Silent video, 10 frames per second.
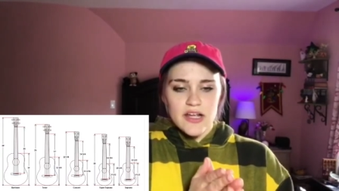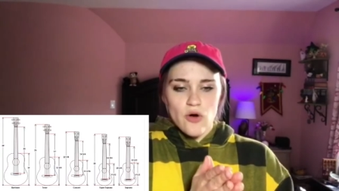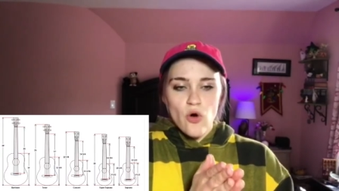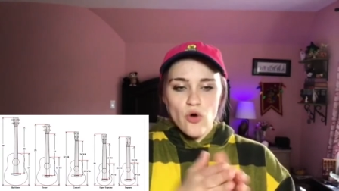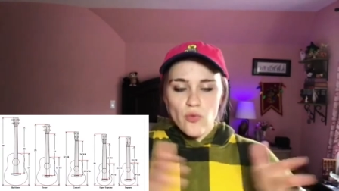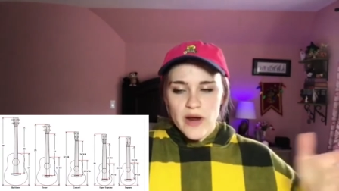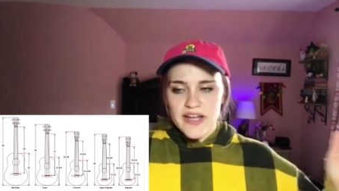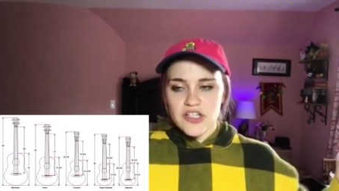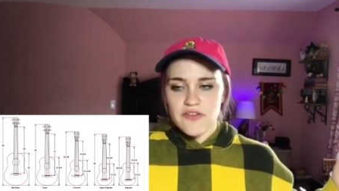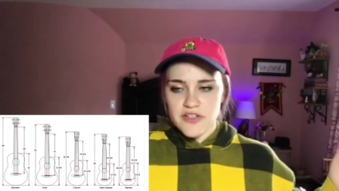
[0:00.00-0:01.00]
whole
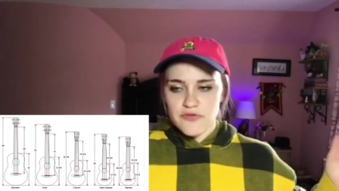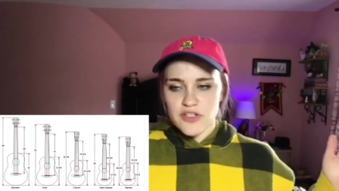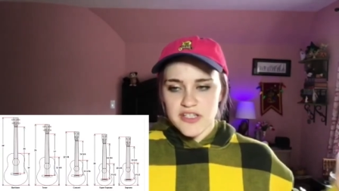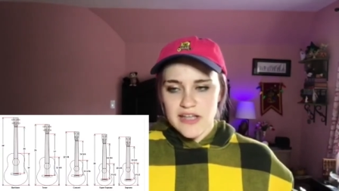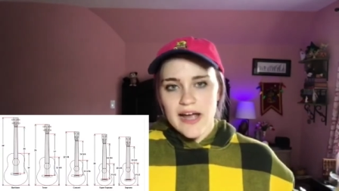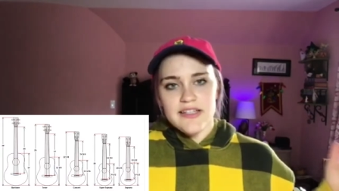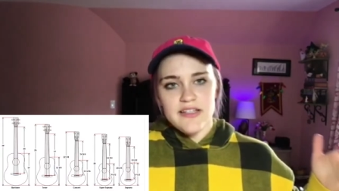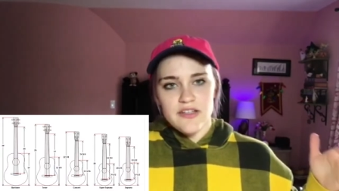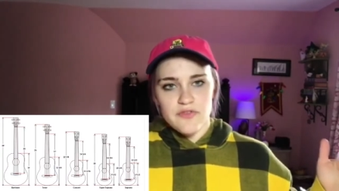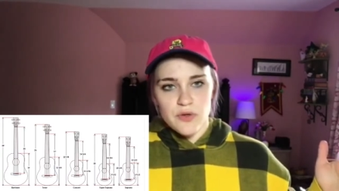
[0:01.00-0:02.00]
range of different
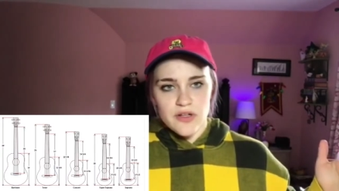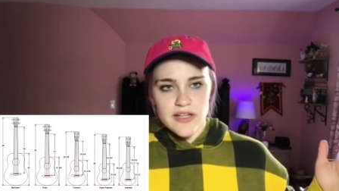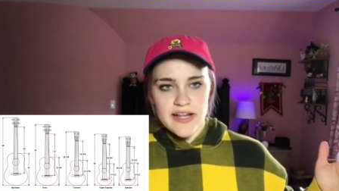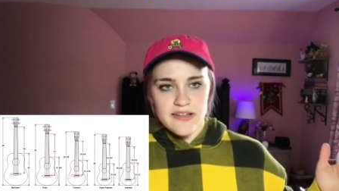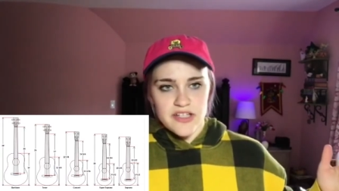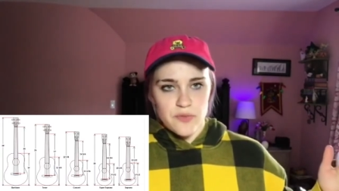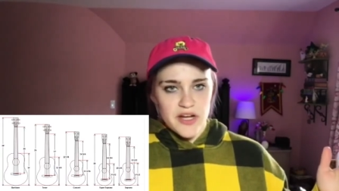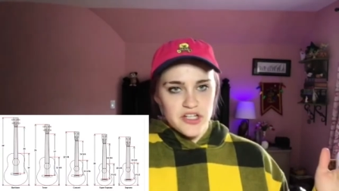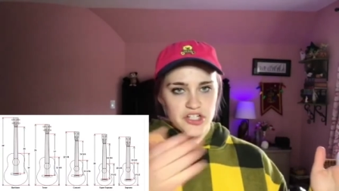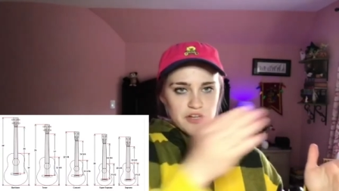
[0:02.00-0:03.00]
sizes of ukuleles,
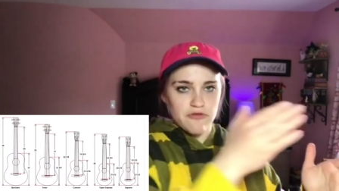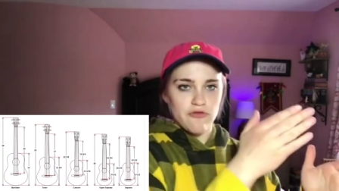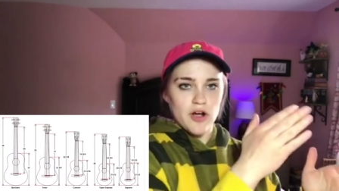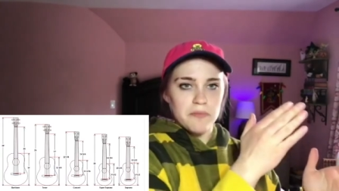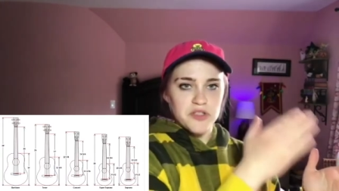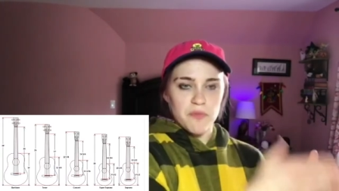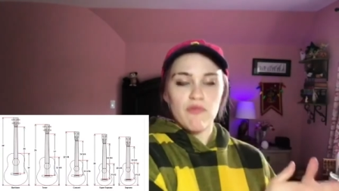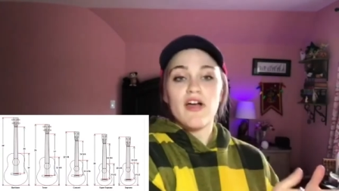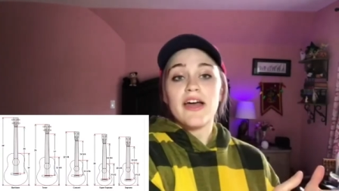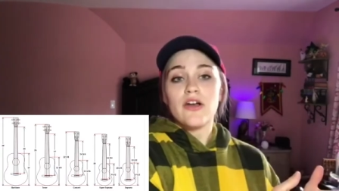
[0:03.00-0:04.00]
ranging from
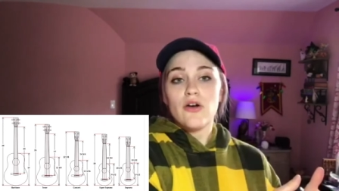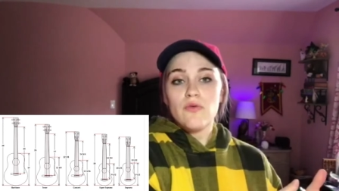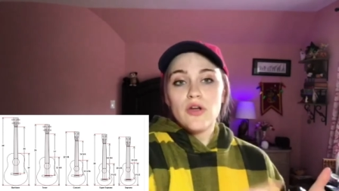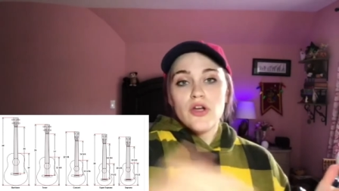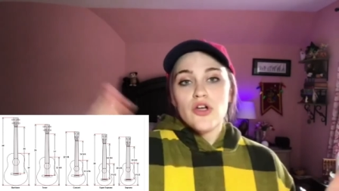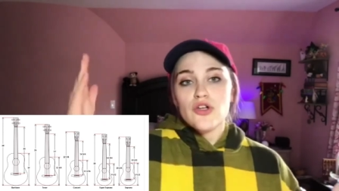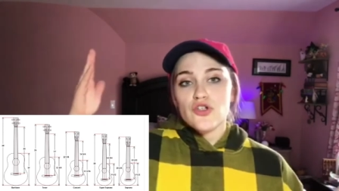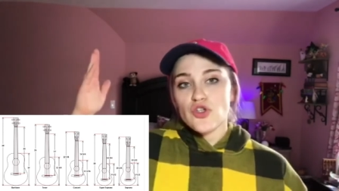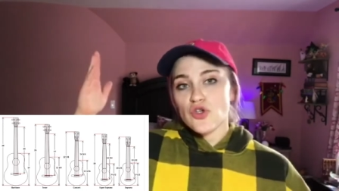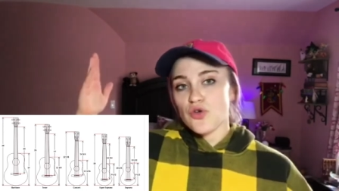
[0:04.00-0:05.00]
soprano
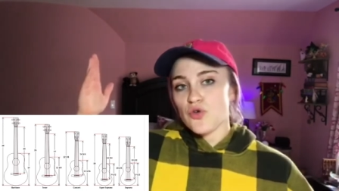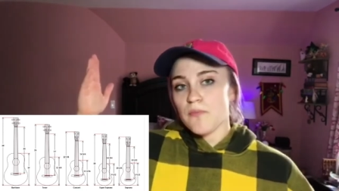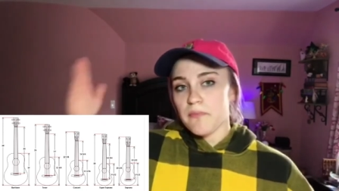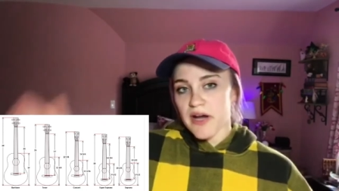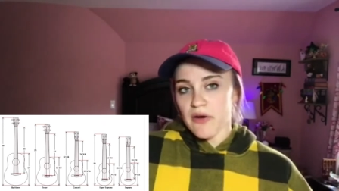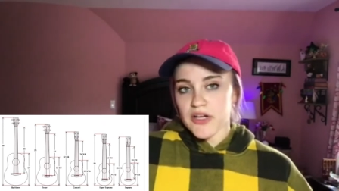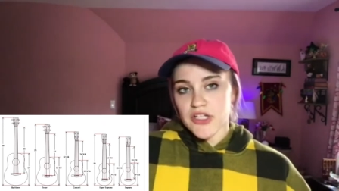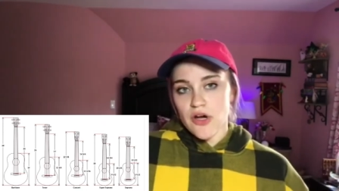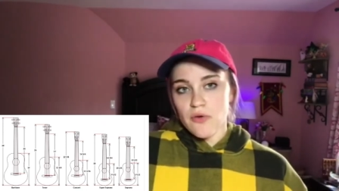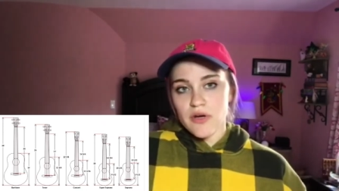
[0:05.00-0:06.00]
to
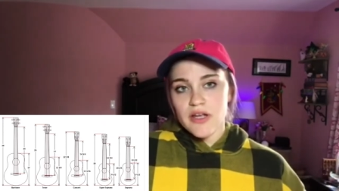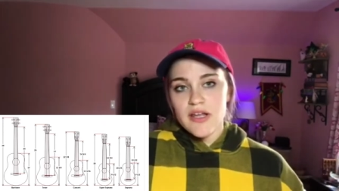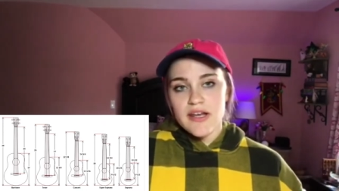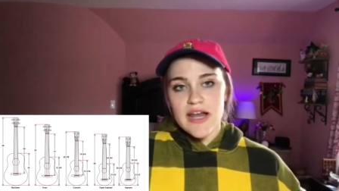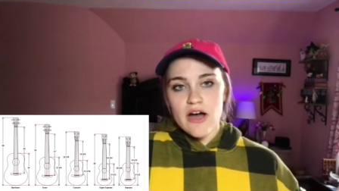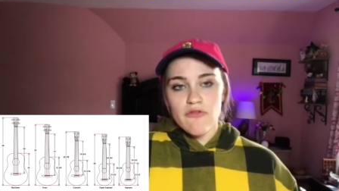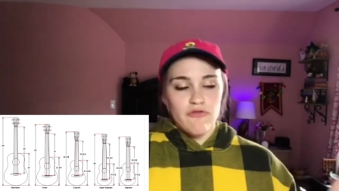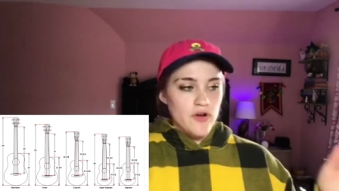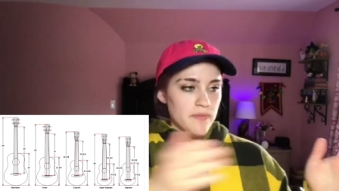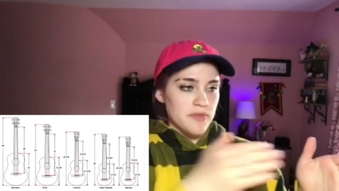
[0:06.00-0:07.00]
baritone. Now
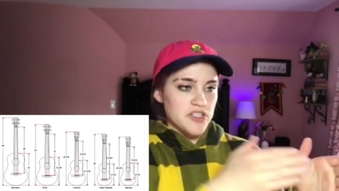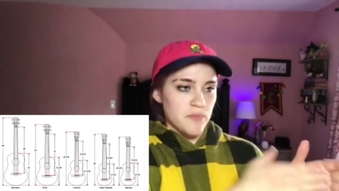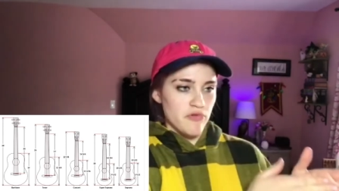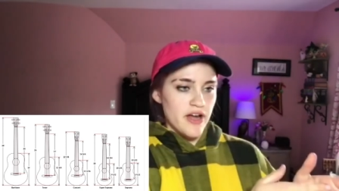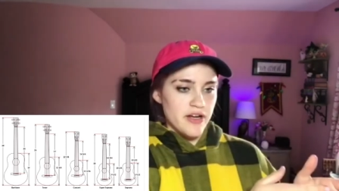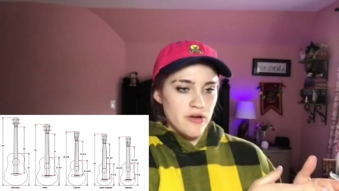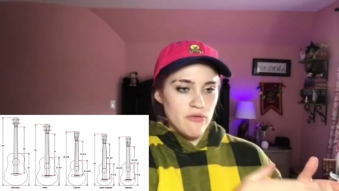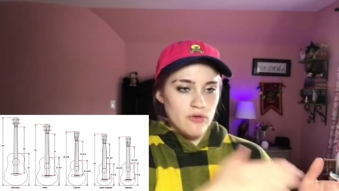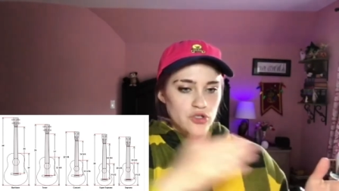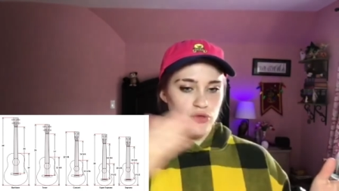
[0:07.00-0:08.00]
from
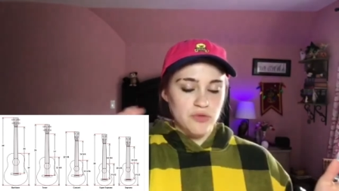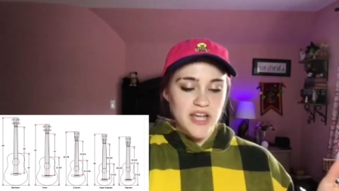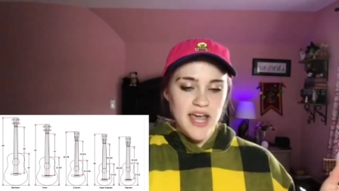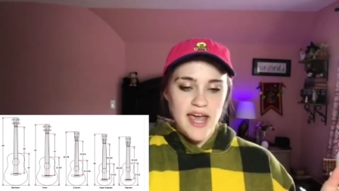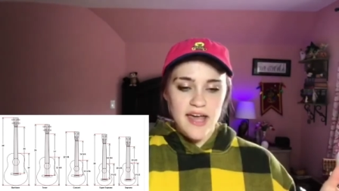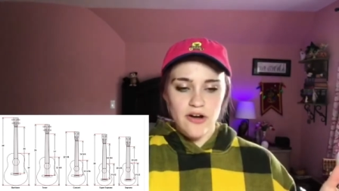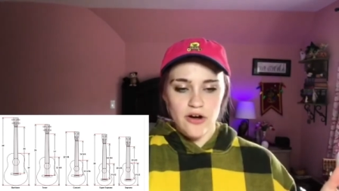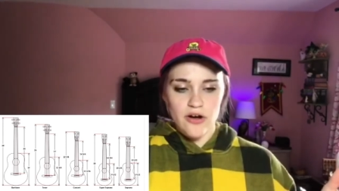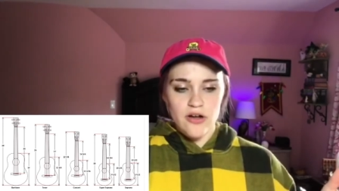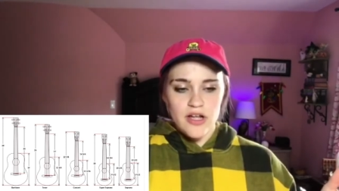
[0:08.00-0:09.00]
soprano to tenor,